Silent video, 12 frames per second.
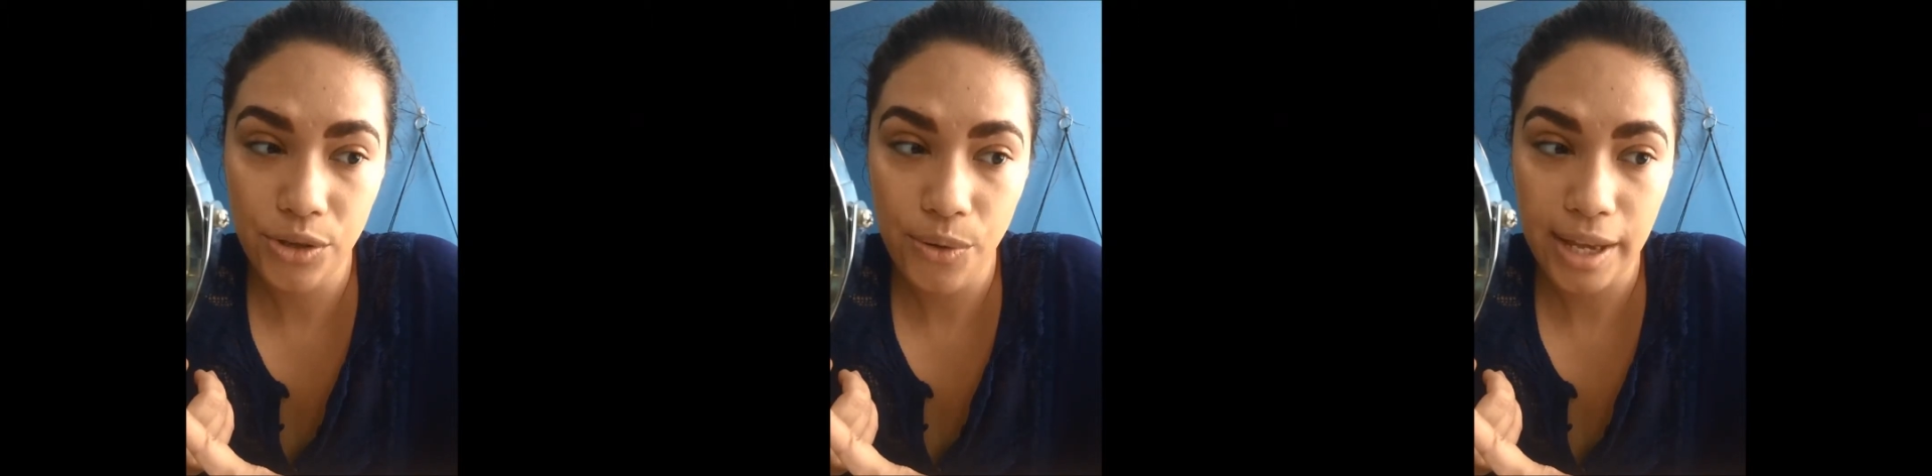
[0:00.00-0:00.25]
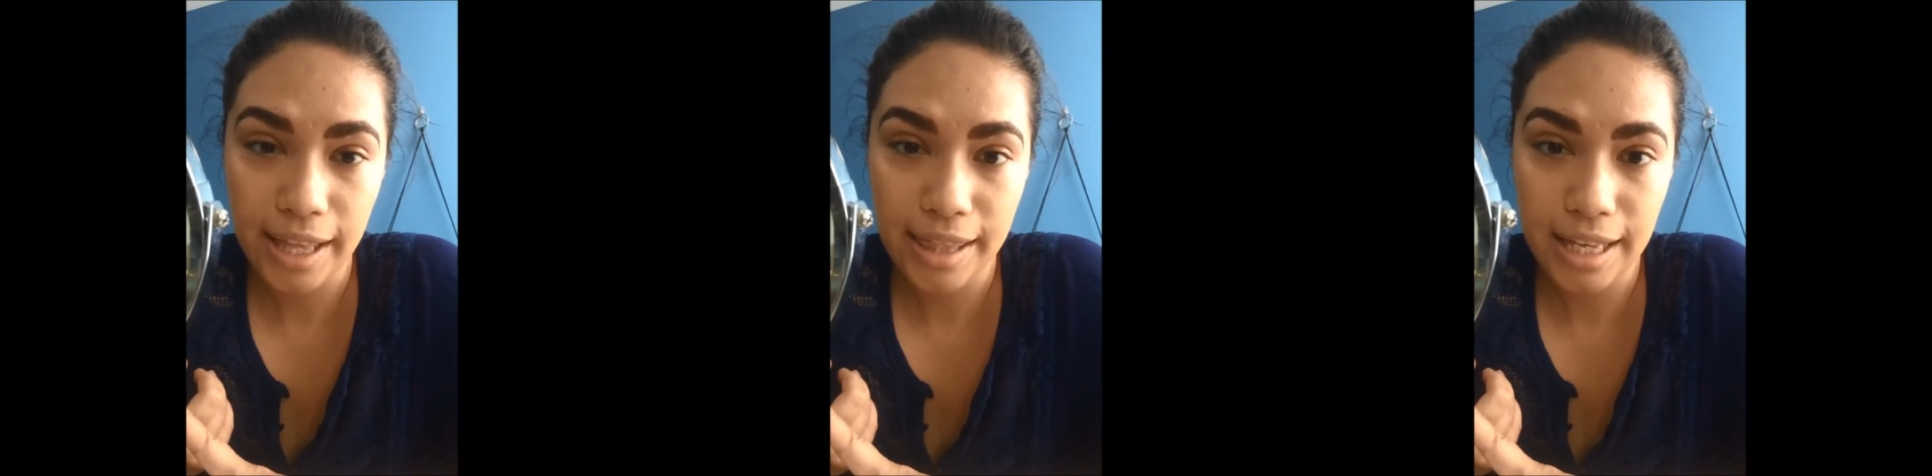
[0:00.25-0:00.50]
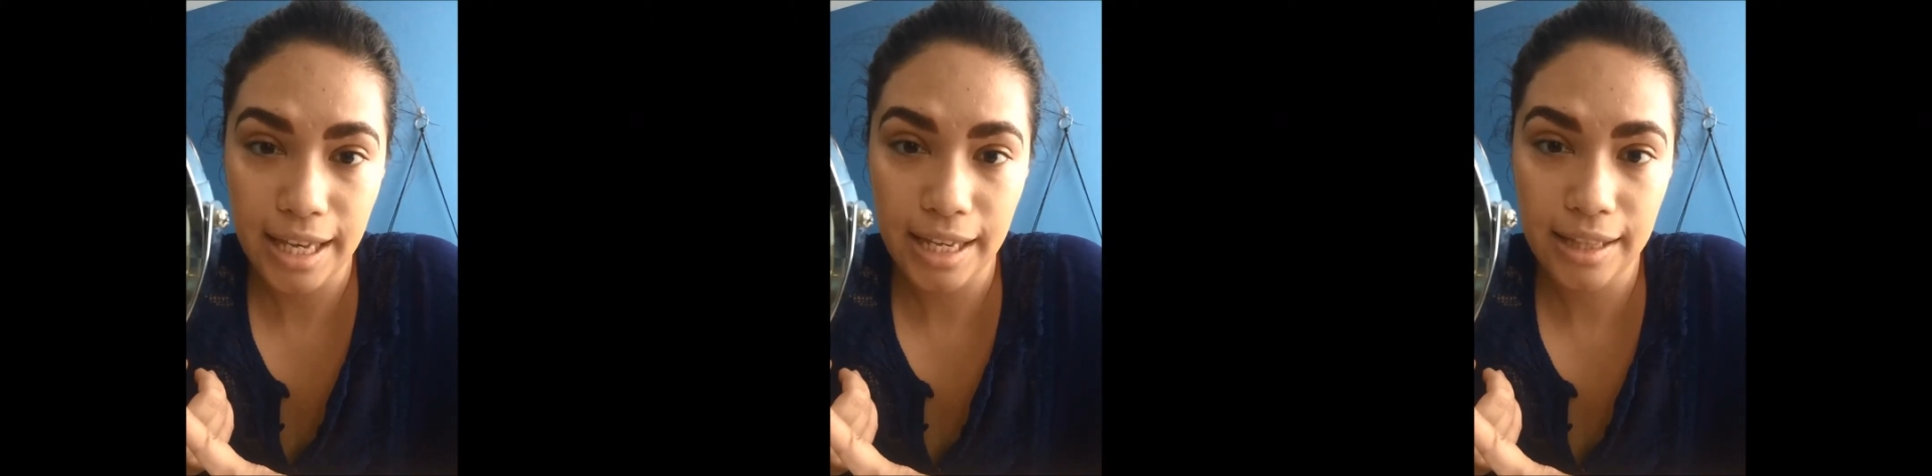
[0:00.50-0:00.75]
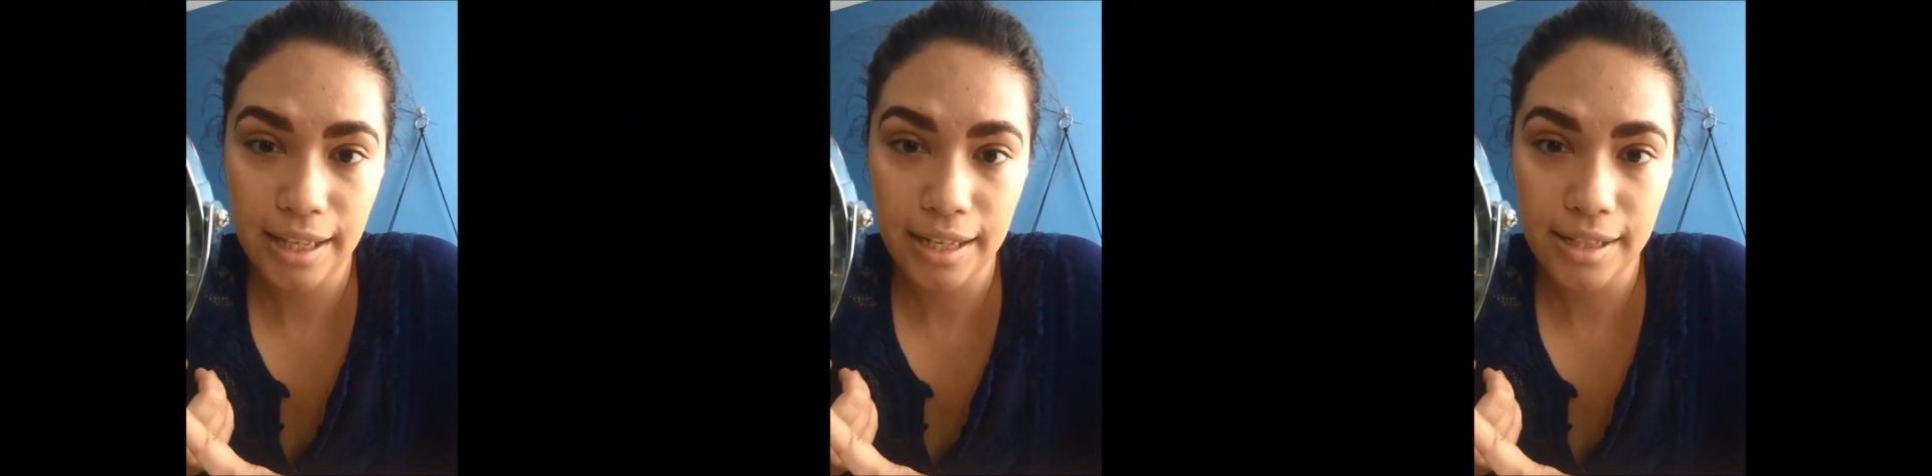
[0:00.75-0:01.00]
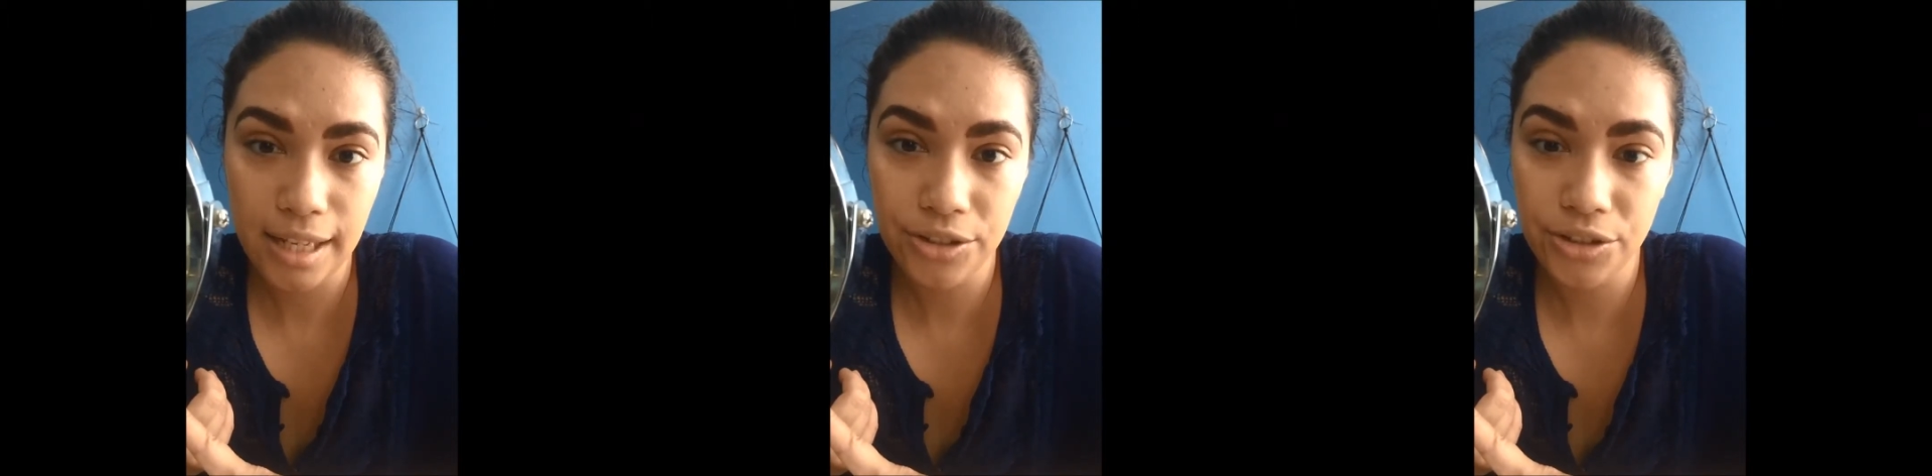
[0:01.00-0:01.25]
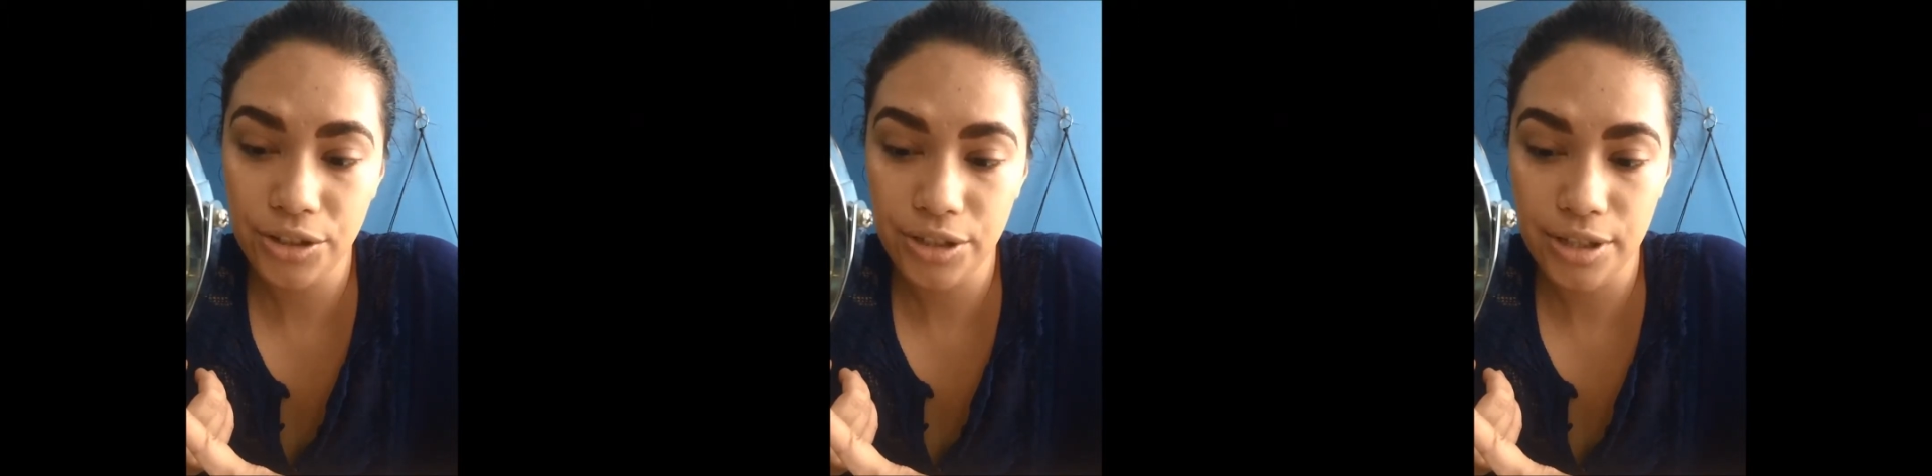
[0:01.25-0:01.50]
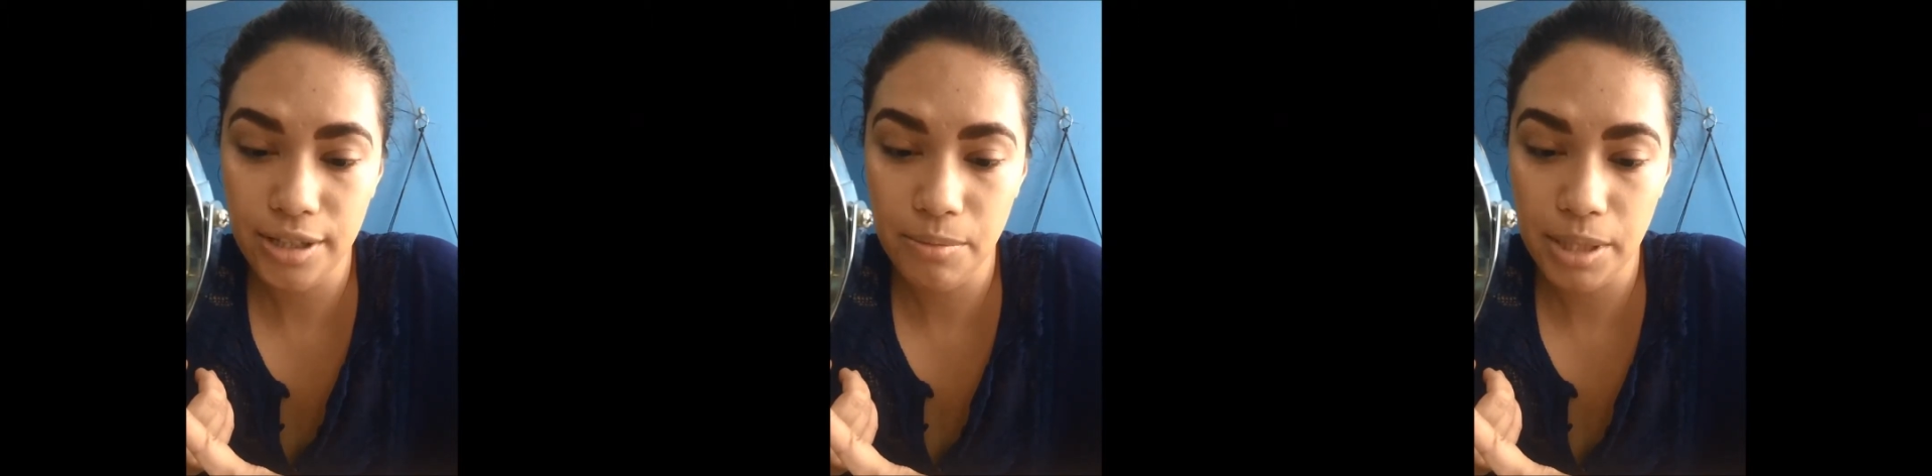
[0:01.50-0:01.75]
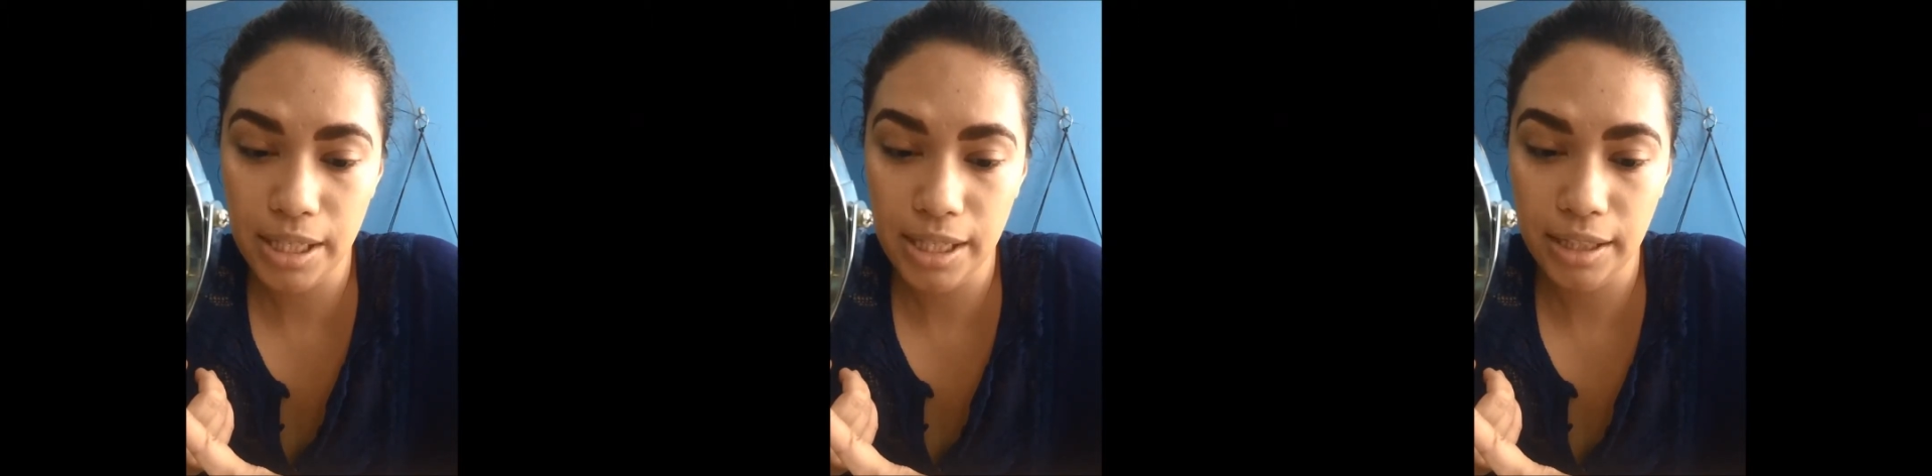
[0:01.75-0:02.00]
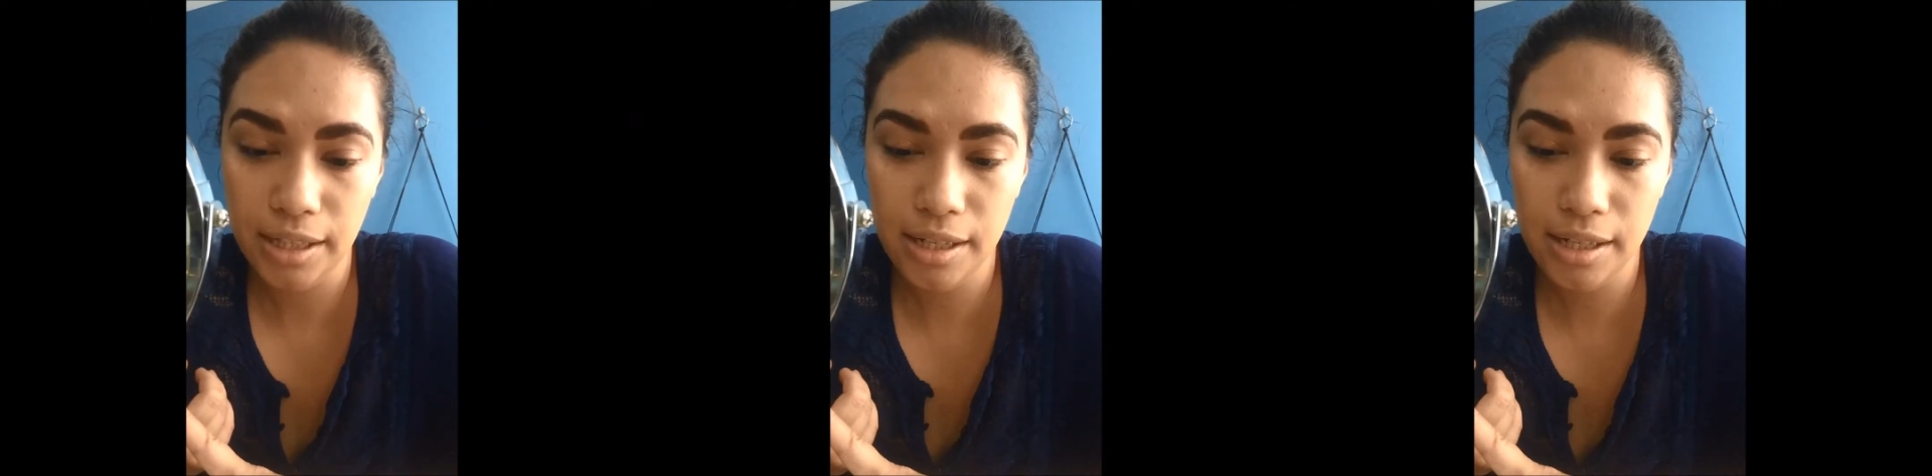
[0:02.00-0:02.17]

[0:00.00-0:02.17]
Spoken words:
so I get that, and that is actually good to me.